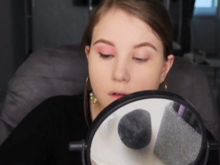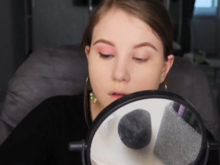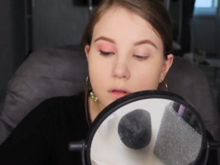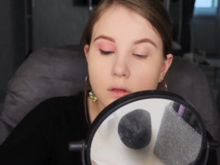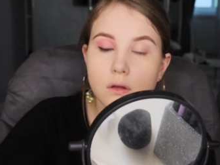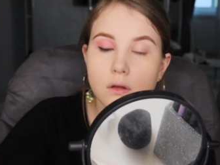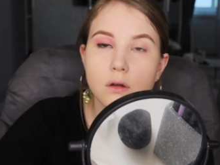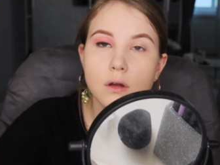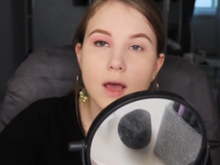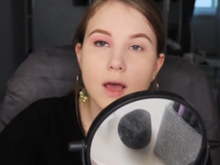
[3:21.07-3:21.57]

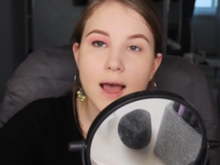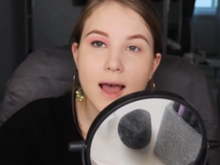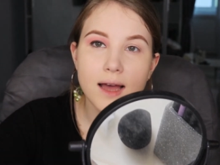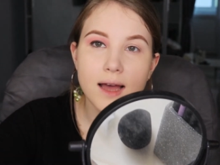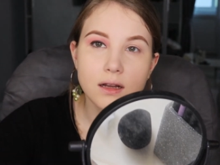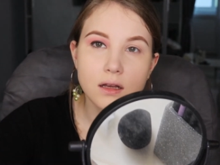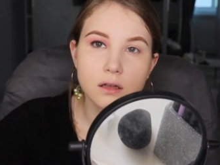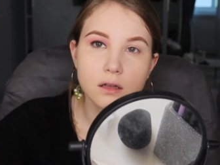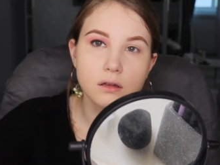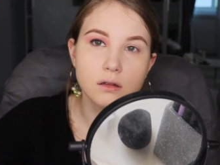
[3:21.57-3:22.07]
Then
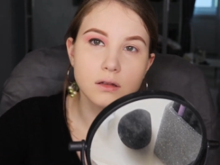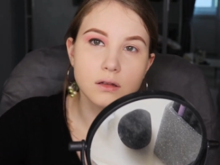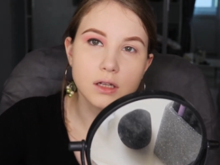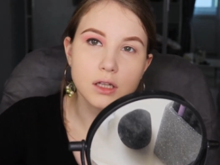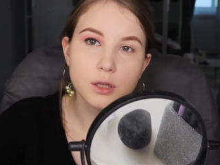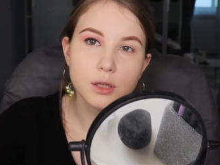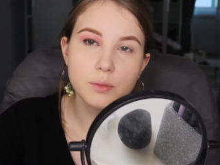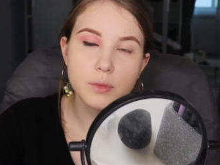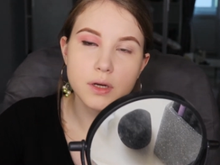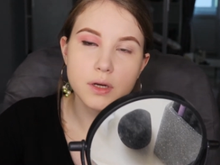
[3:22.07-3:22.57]
add a
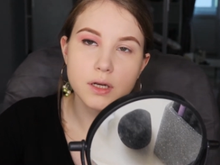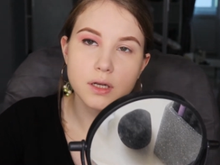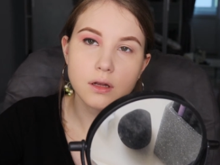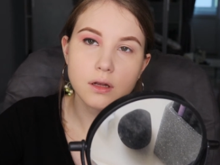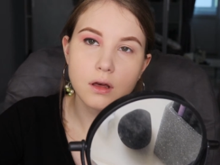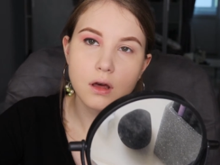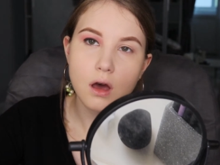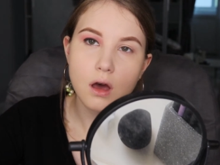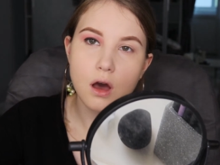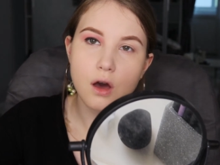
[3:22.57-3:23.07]
little
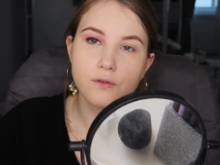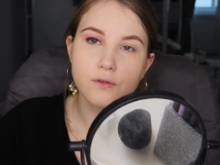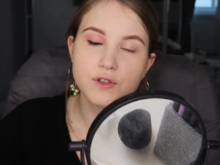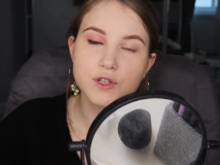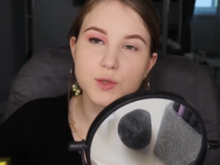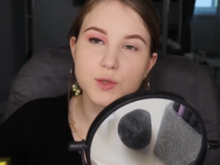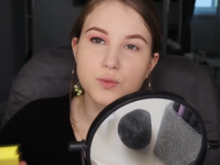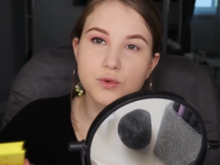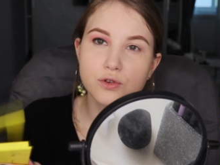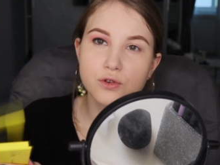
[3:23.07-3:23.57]
bit of a
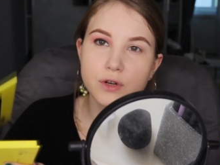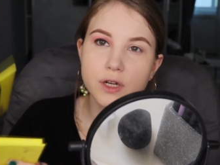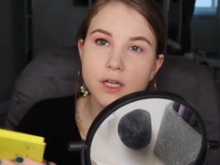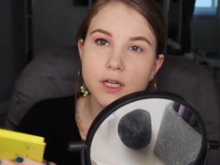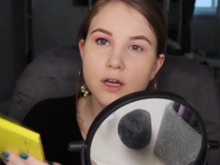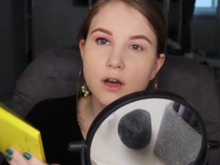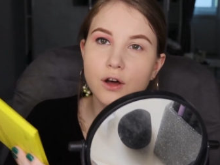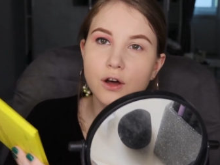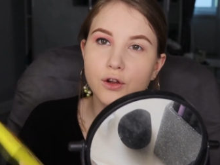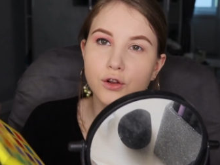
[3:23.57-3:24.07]
spring
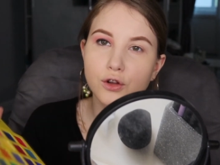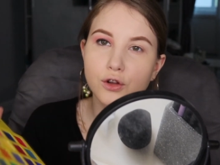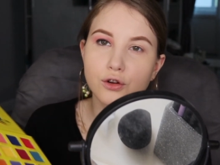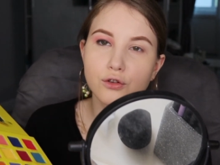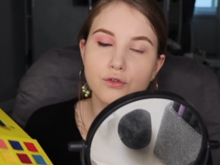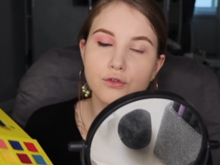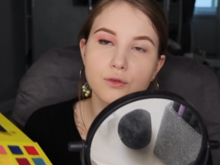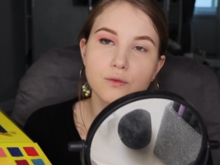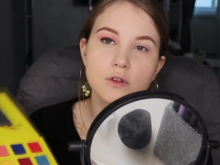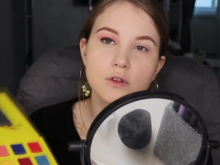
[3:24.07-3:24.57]
color
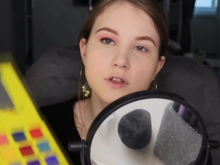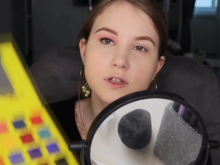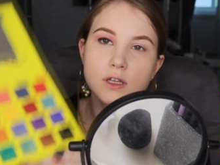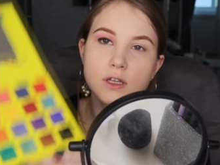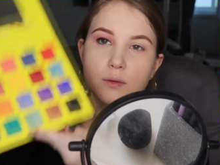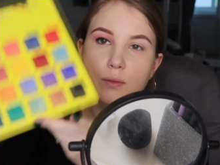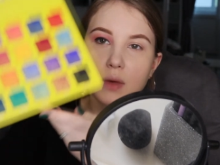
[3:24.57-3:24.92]
from the same